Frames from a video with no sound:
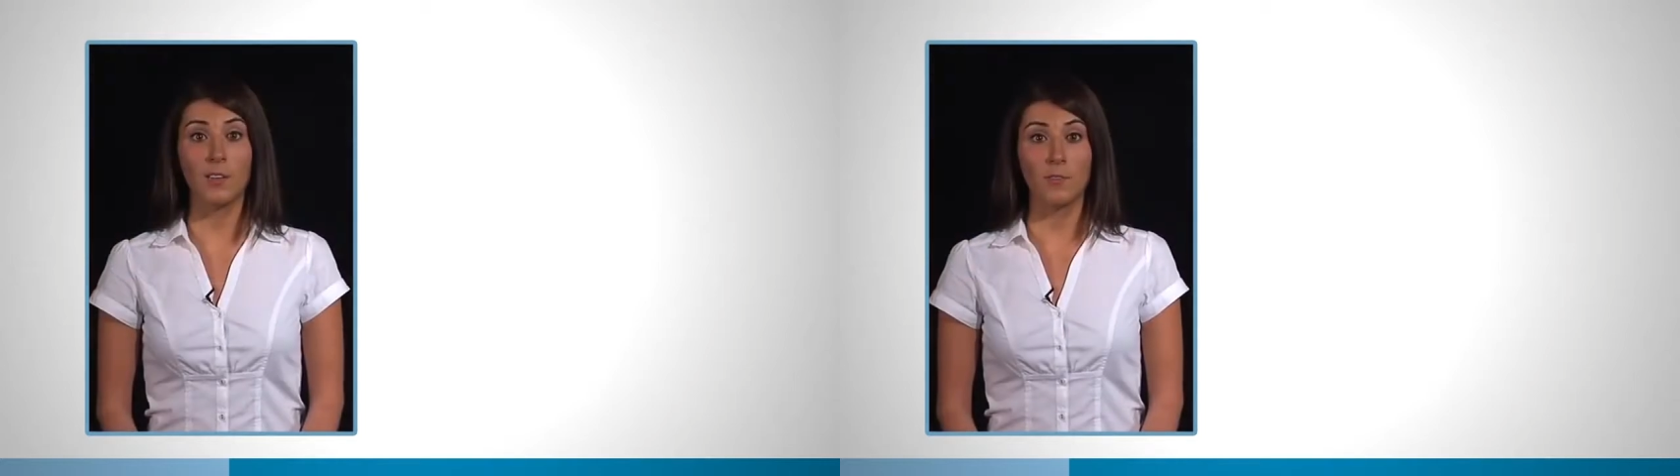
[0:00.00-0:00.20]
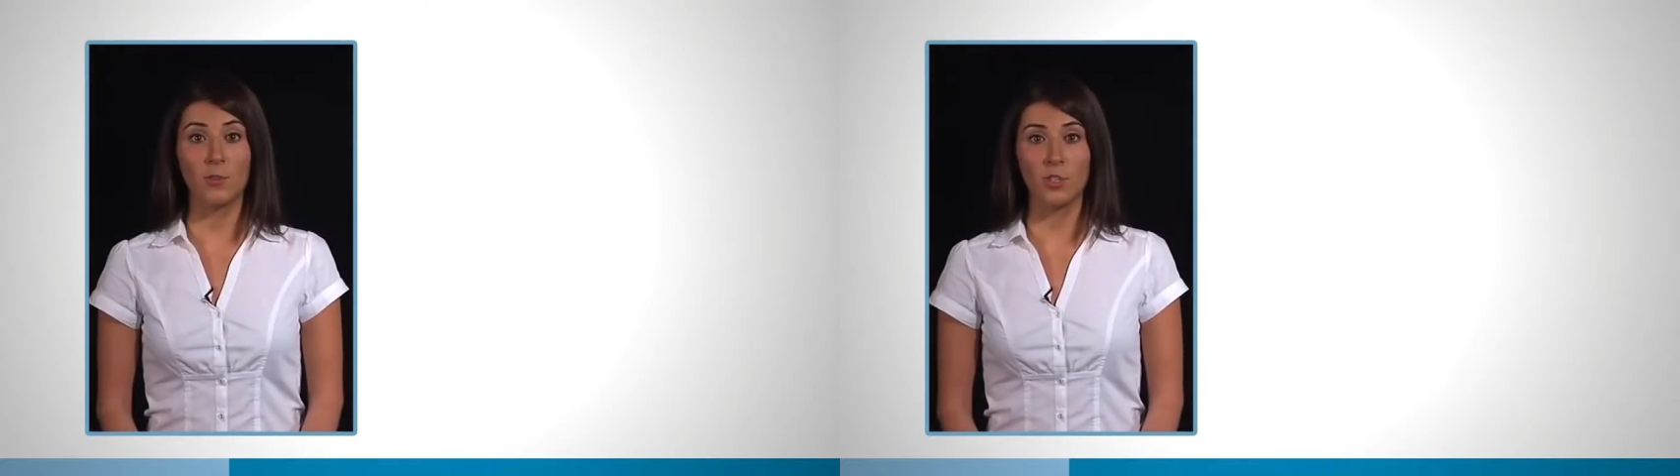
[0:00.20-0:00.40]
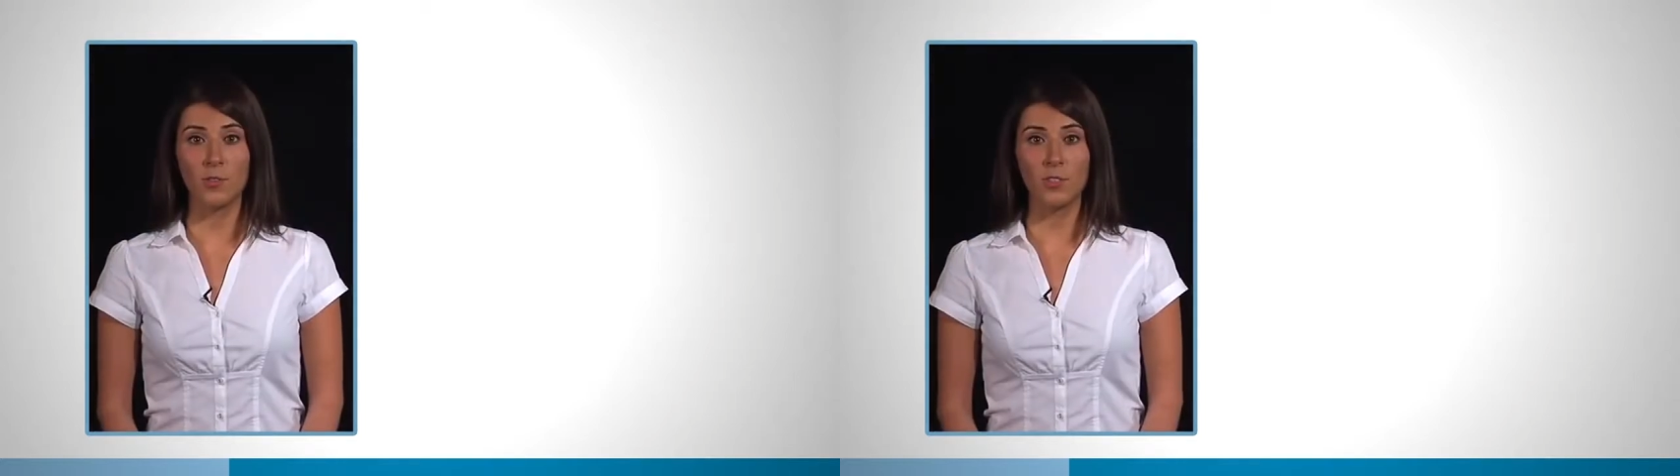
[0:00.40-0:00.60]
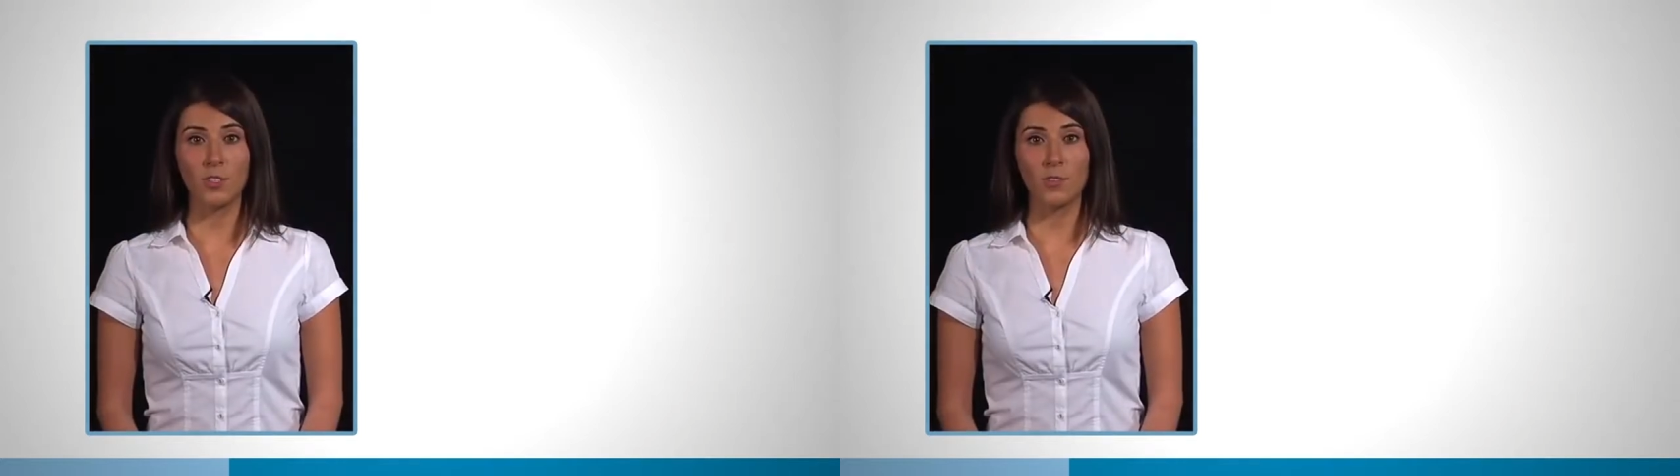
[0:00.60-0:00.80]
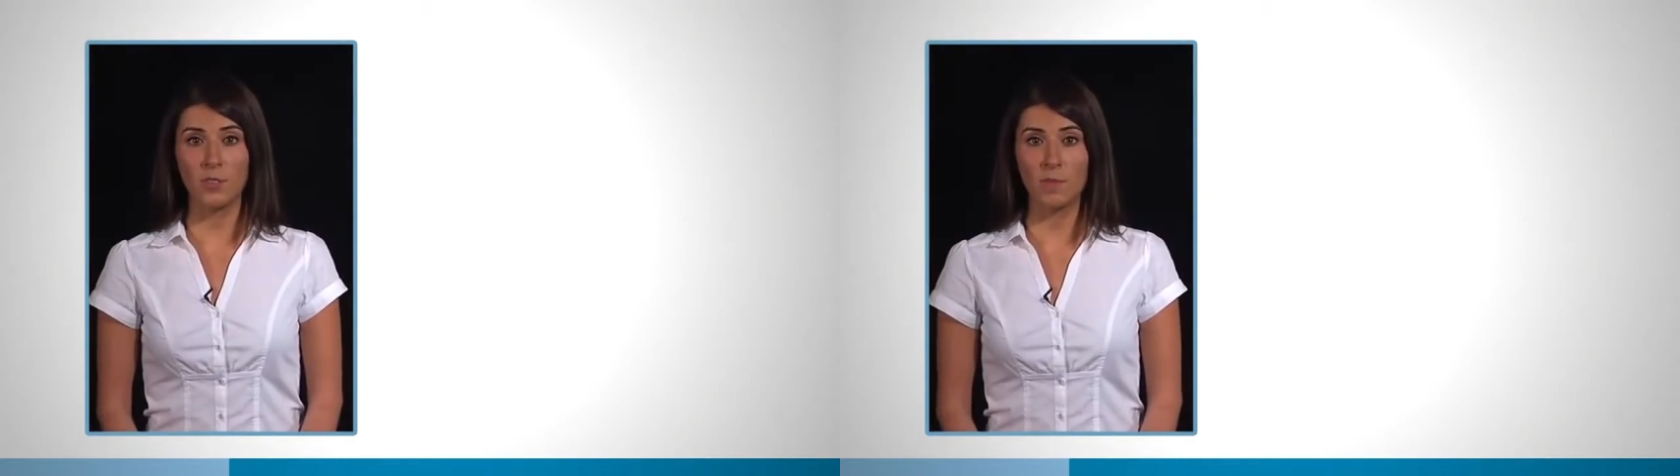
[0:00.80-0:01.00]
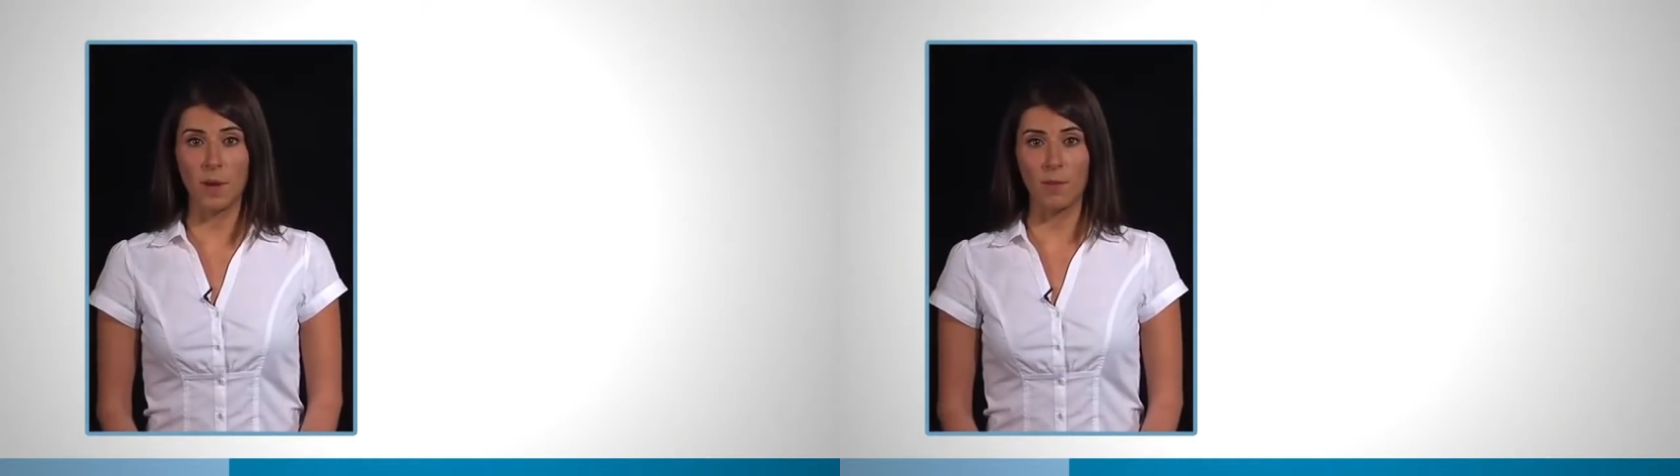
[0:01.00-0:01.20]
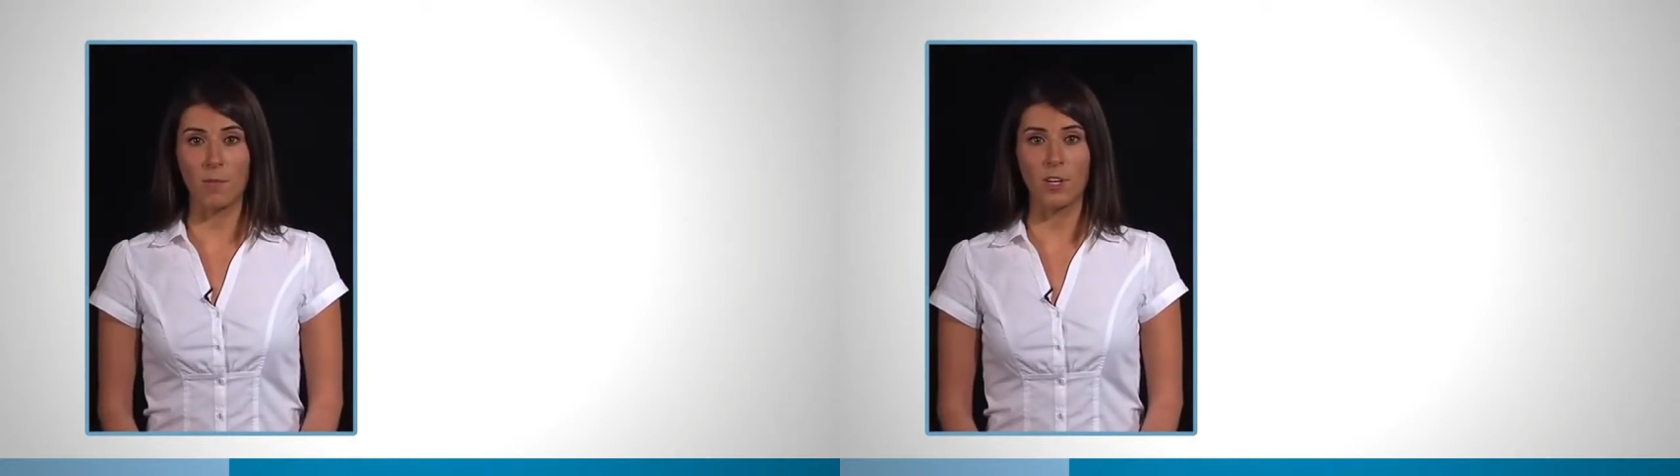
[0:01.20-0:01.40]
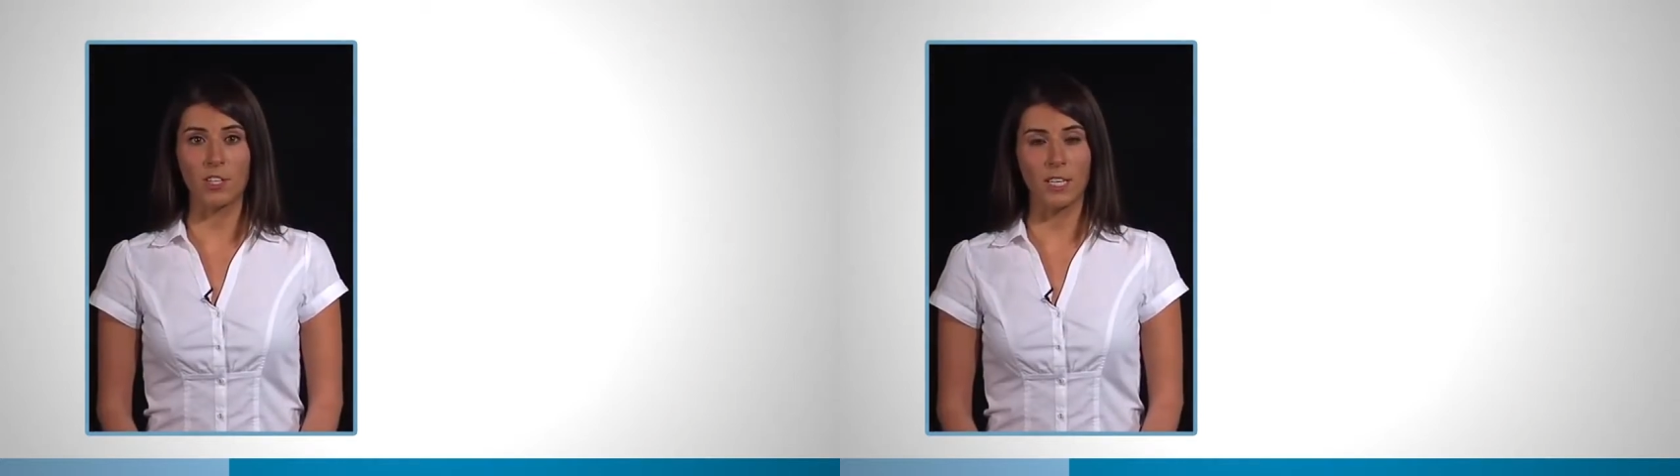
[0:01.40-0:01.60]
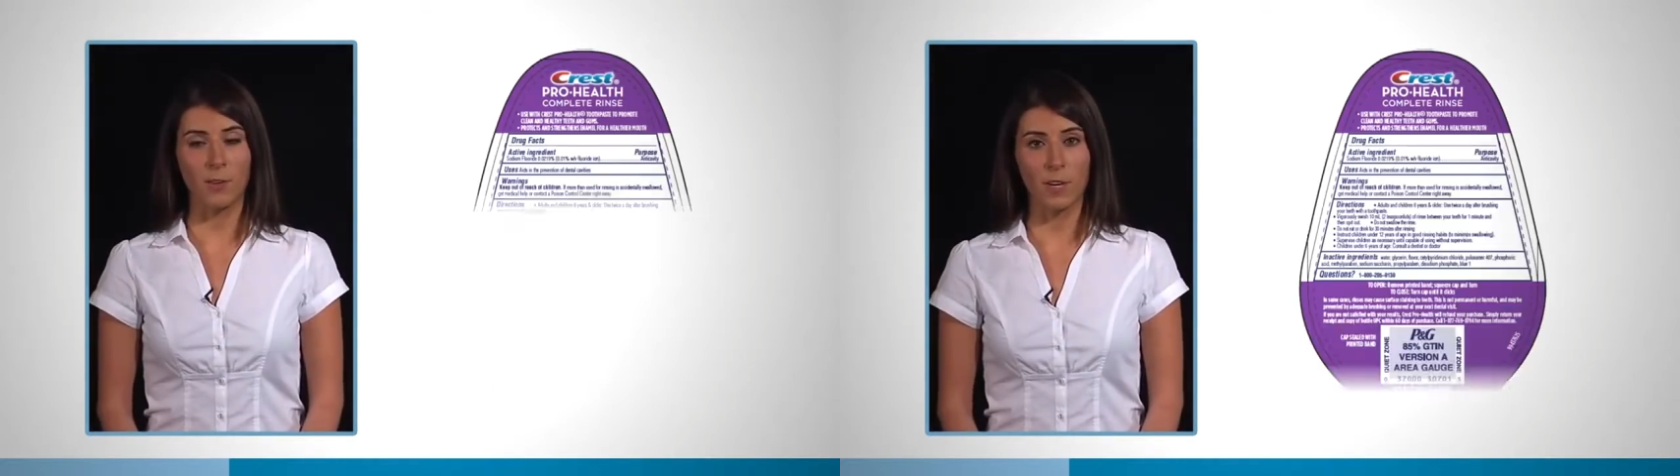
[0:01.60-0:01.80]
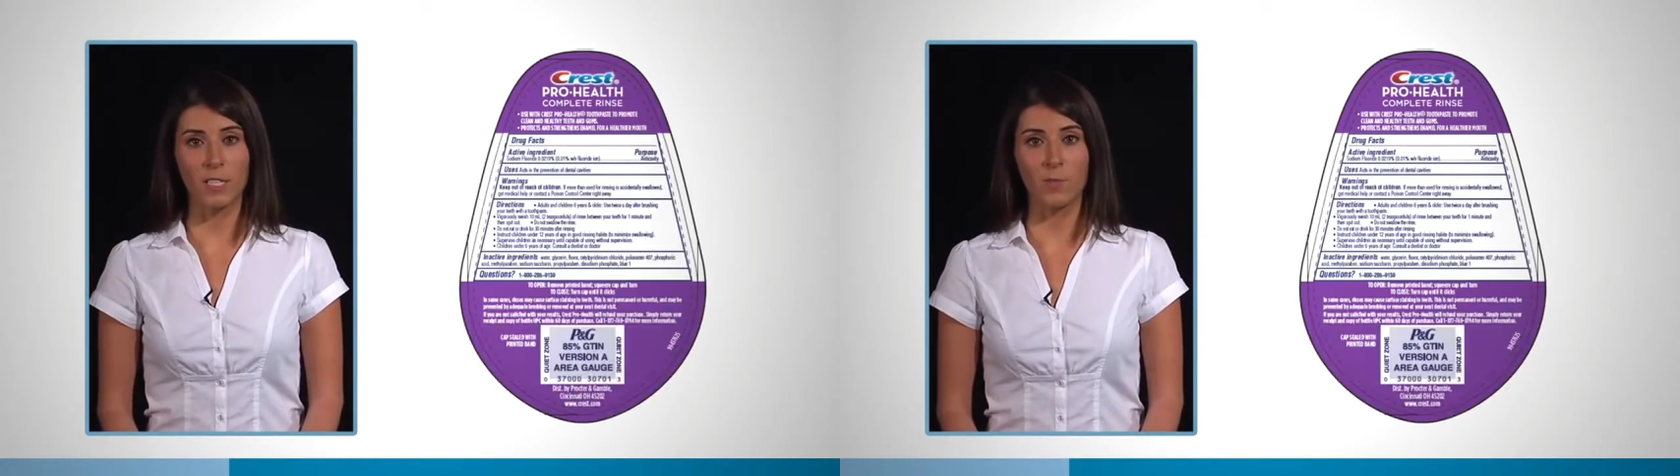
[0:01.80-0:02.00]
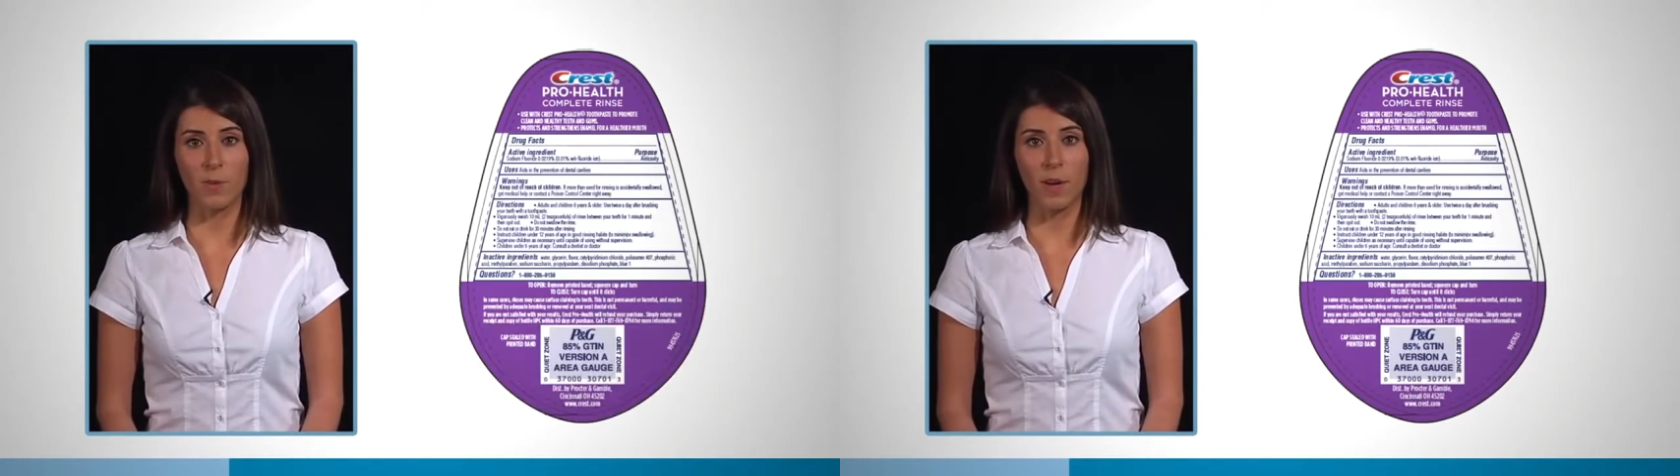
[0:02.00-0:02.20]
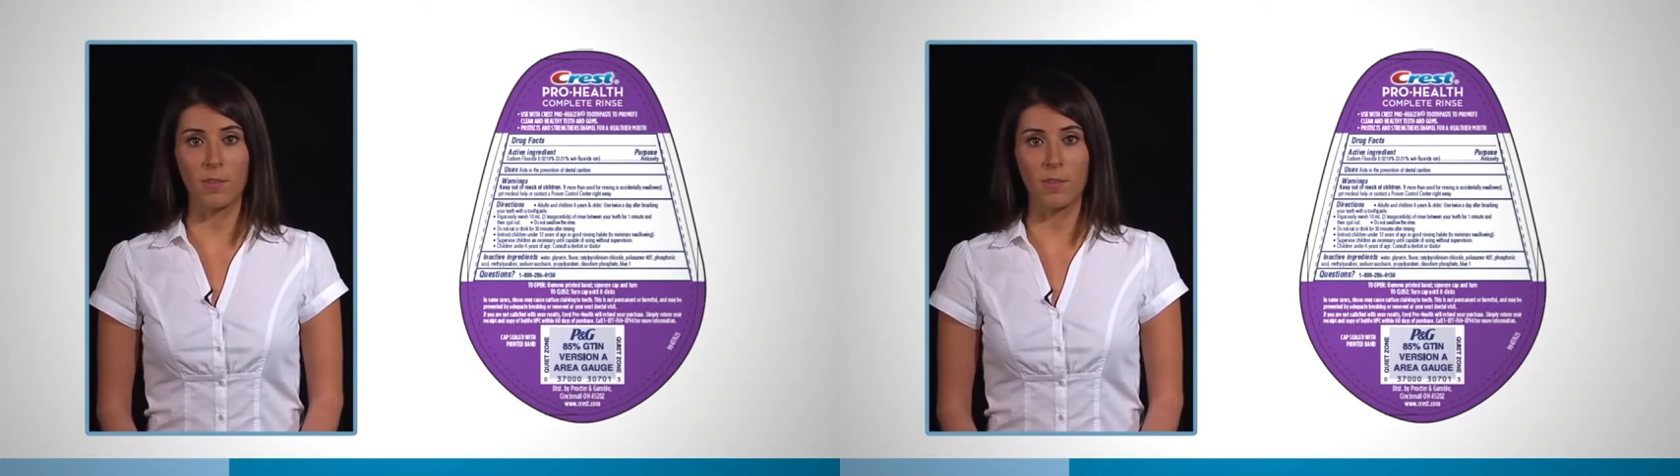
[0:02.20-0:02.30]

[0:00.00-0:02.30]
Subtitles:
If you choose to use a mouthwash like Crest Pro